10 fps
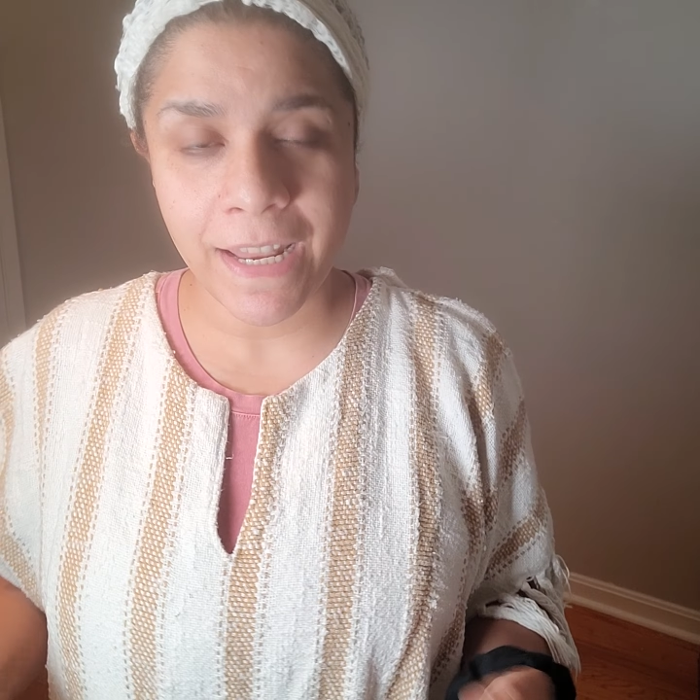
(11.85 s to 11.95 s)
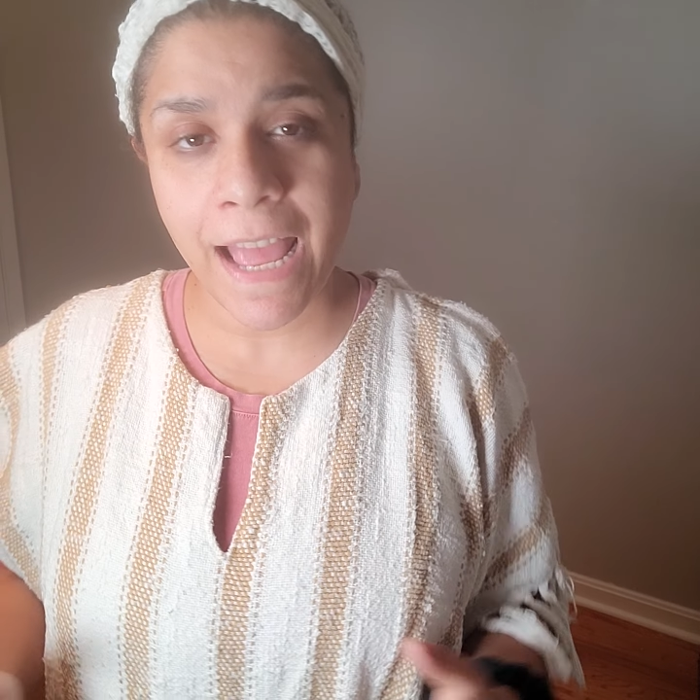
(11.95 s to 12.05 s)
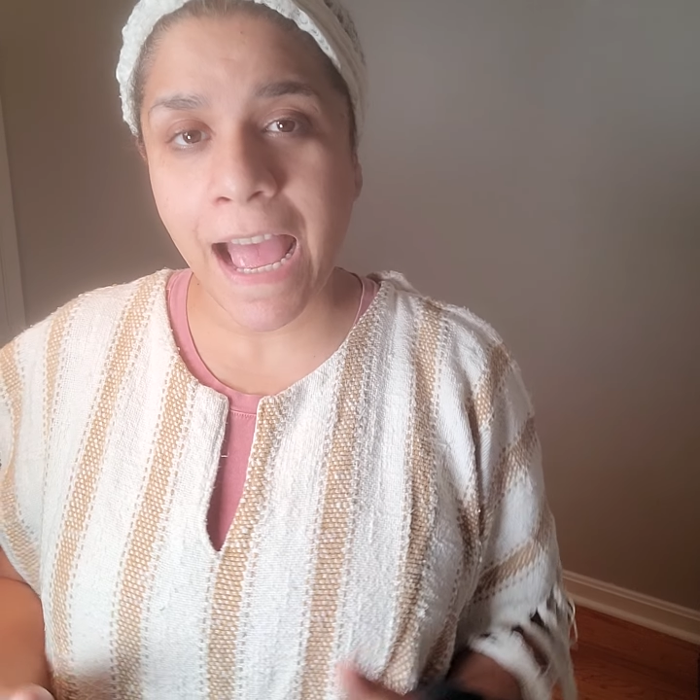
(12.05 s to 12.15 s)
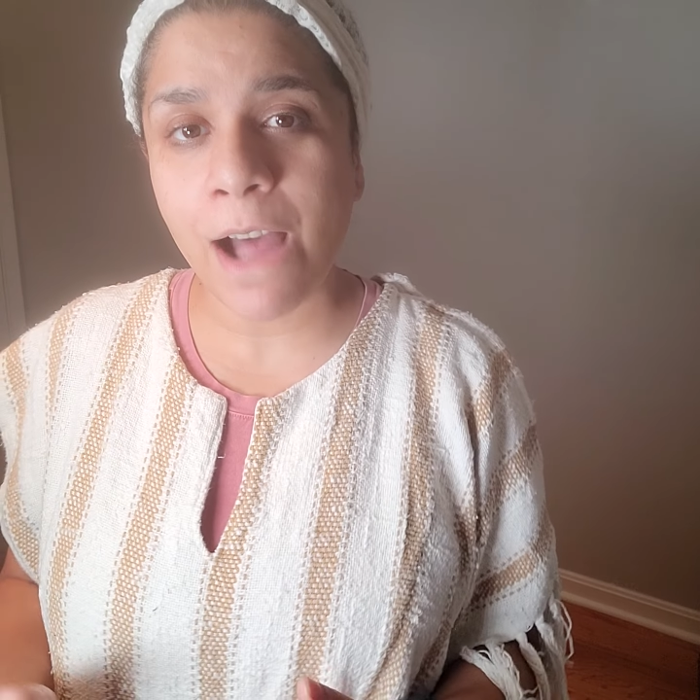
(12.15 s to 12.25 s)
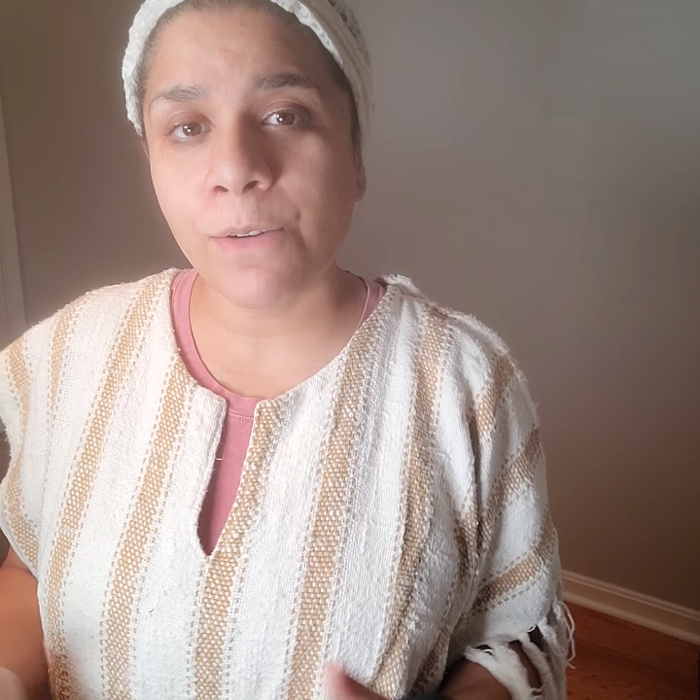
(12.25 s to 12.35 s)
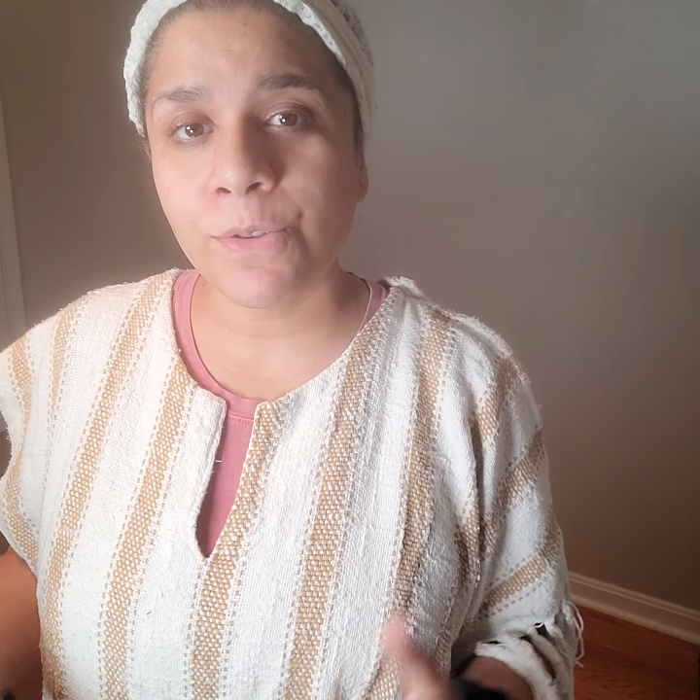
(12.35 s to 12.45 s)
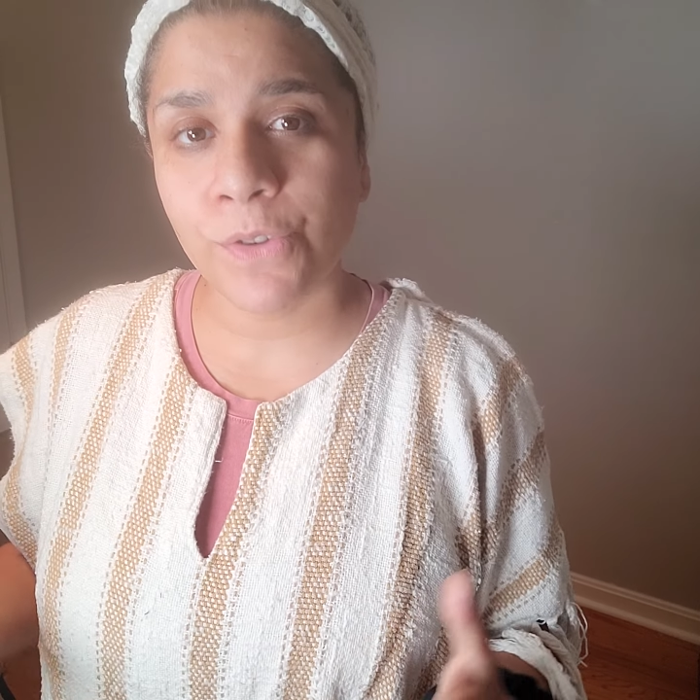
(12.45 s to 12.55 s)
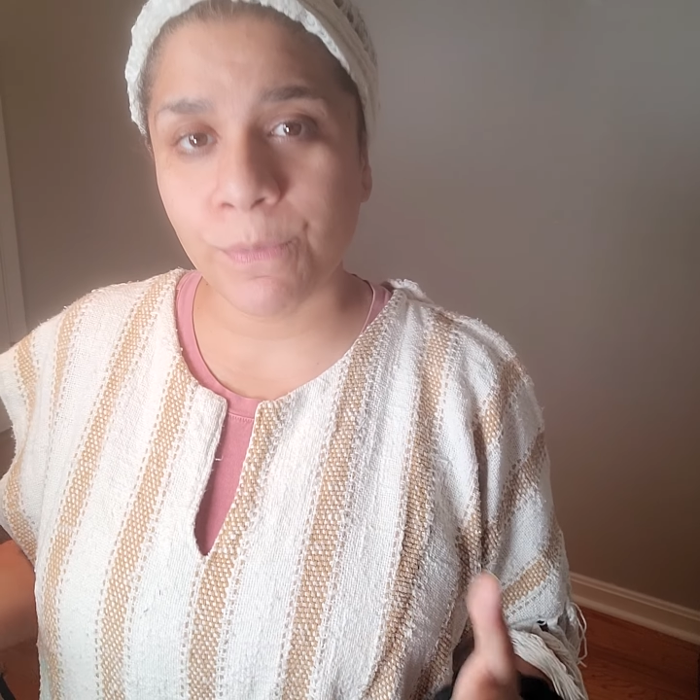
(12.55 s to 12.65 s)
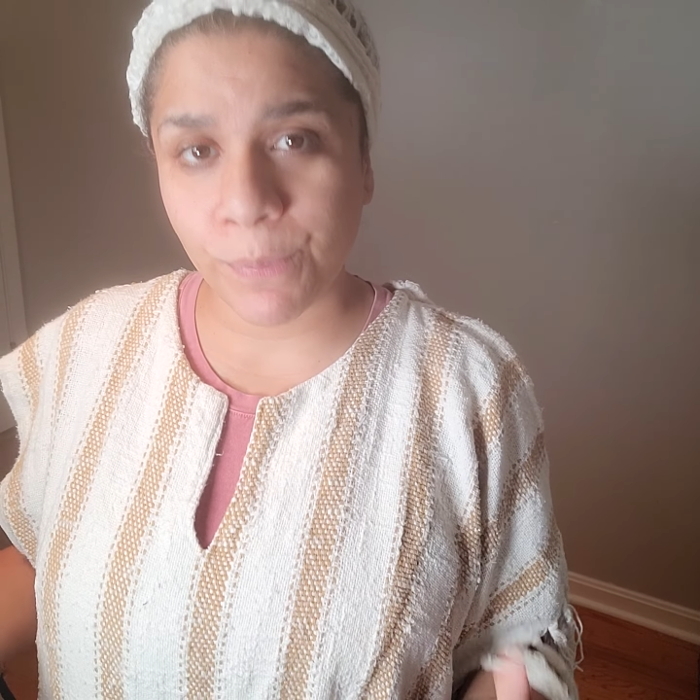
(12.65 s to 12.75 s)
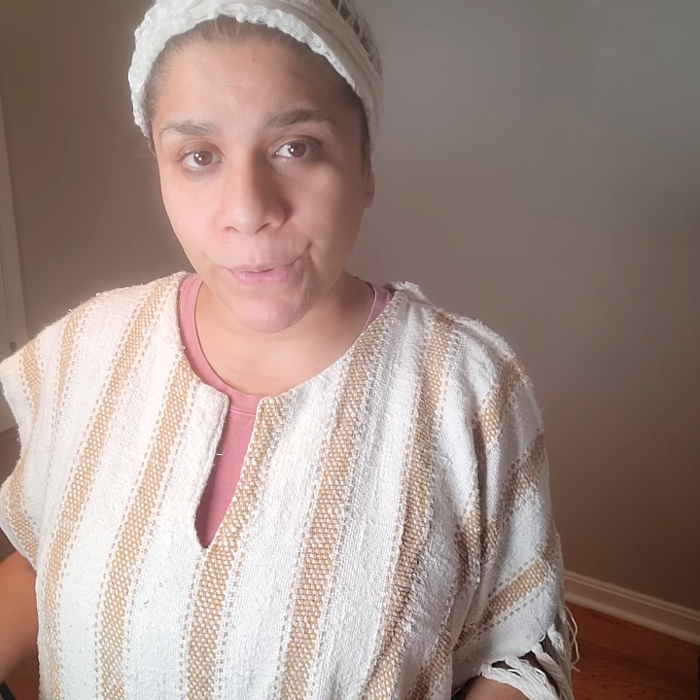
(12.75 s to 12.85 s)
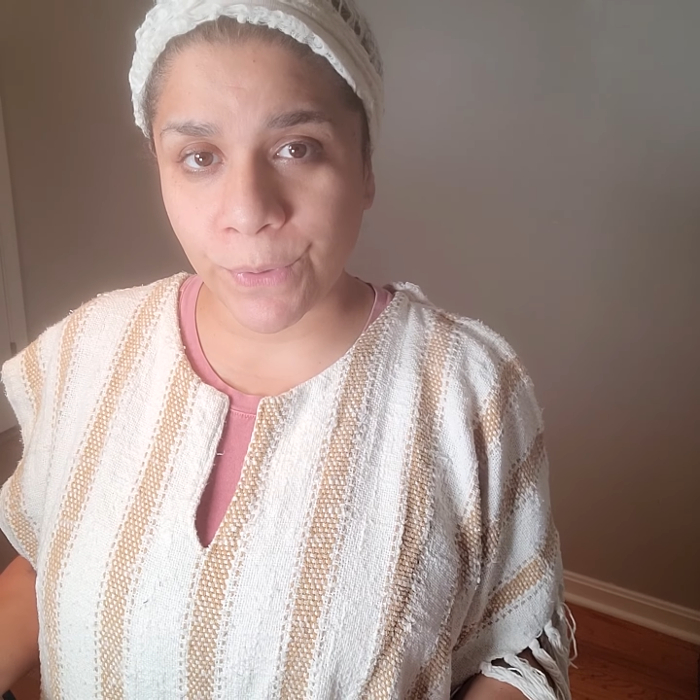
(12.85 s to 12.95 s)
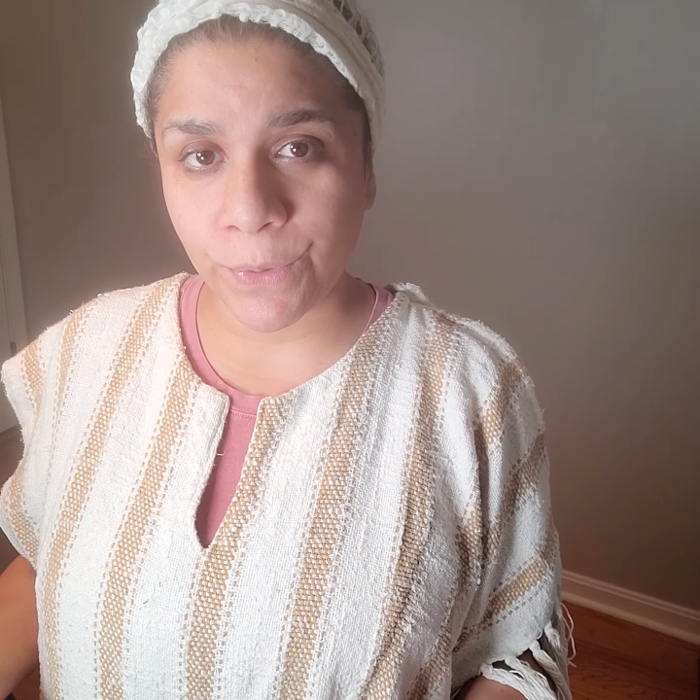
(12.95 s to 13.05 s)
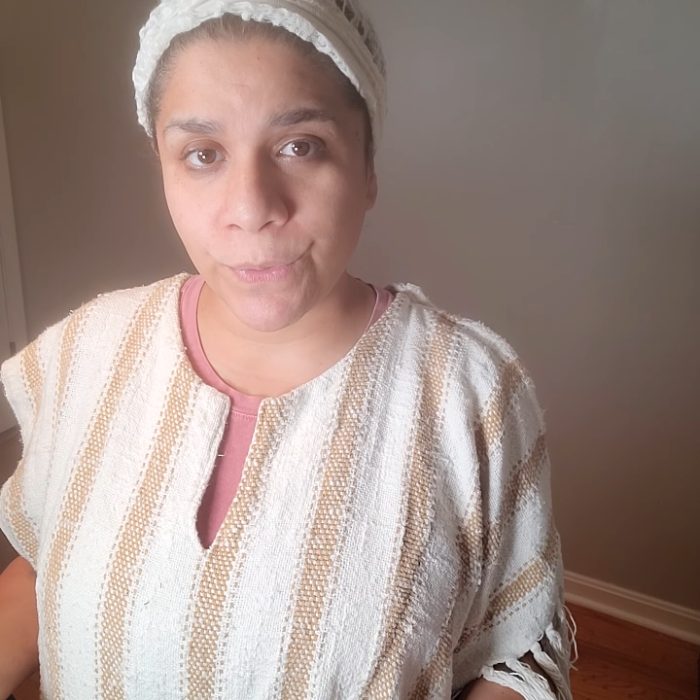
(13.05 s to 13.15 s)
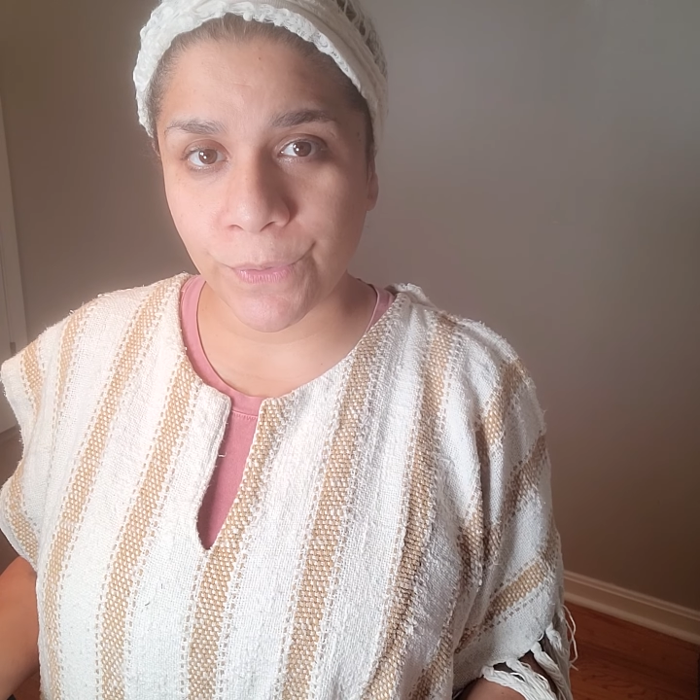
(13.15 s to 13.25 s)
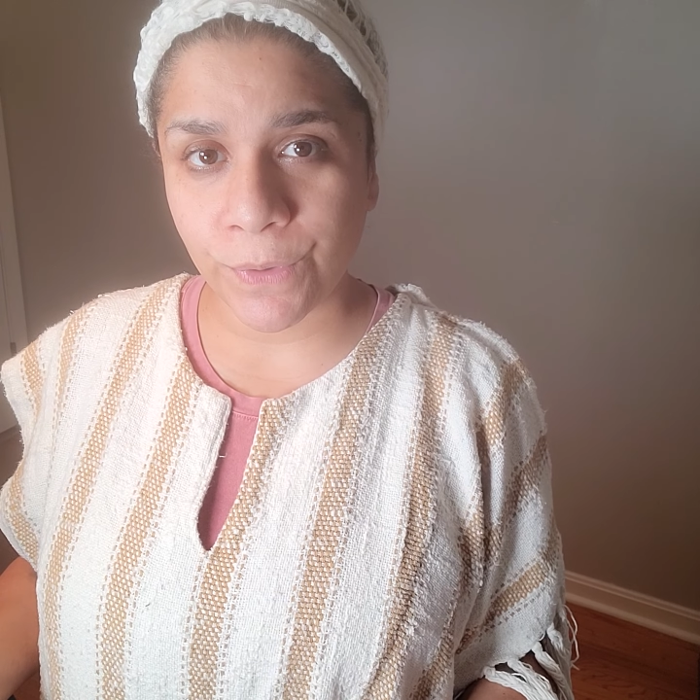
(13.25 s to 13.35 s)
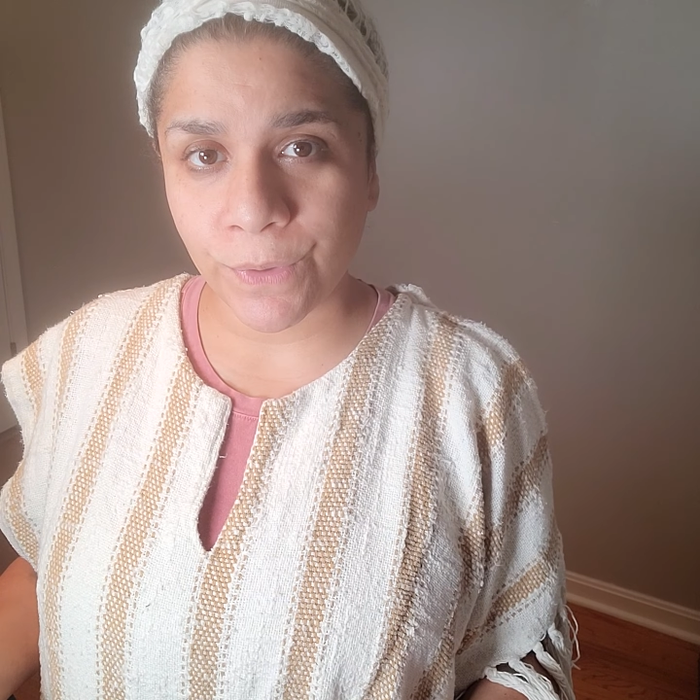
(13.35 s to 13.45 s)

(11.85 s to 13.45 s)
and how to prove,